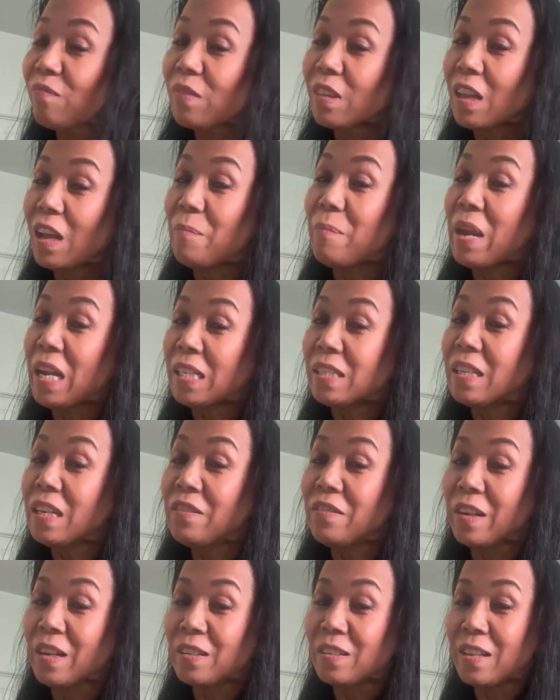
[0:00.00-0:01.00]
a maid
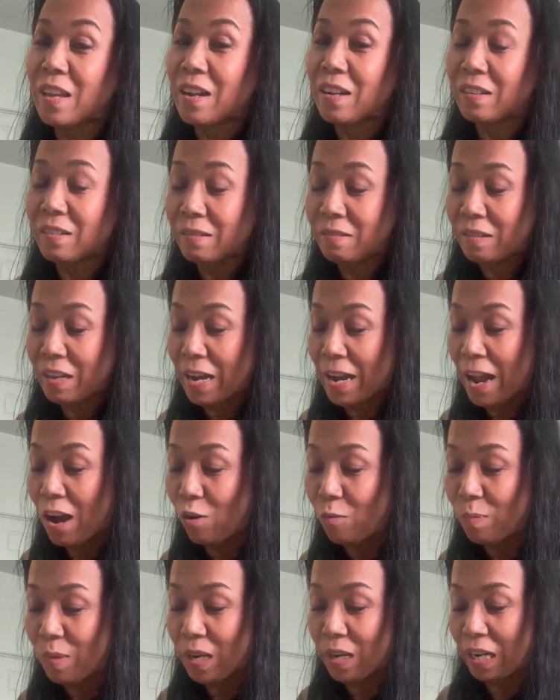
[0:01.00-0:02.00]
servants and can
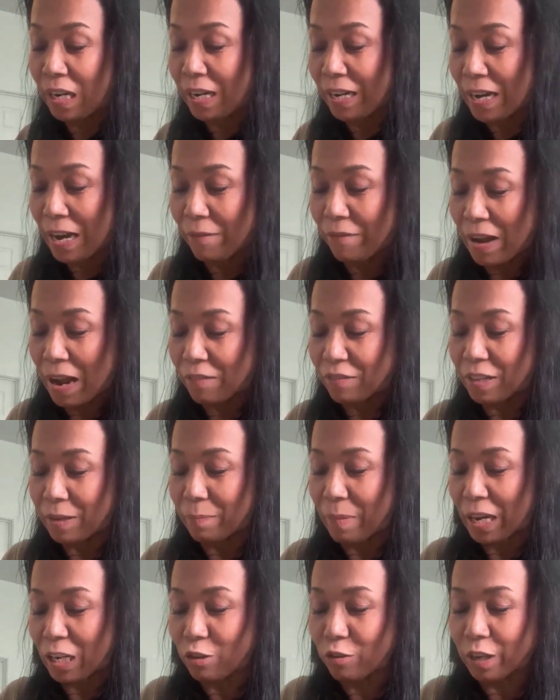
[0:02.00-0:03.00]
help me clean up after
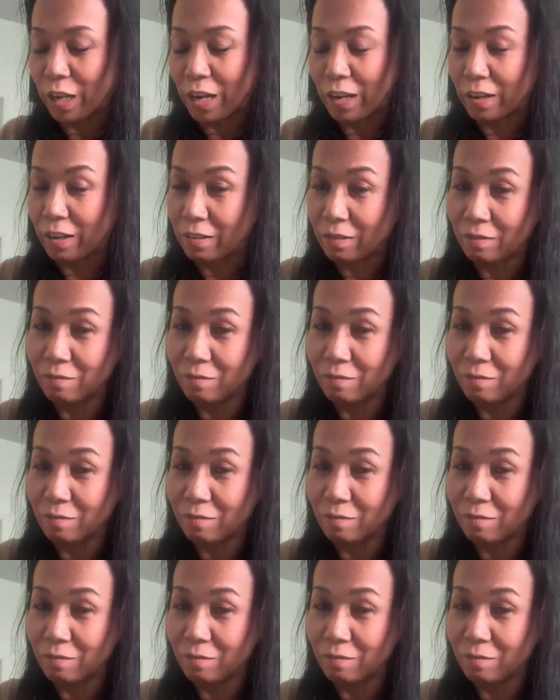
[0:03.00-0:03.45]
my cooking. Huh?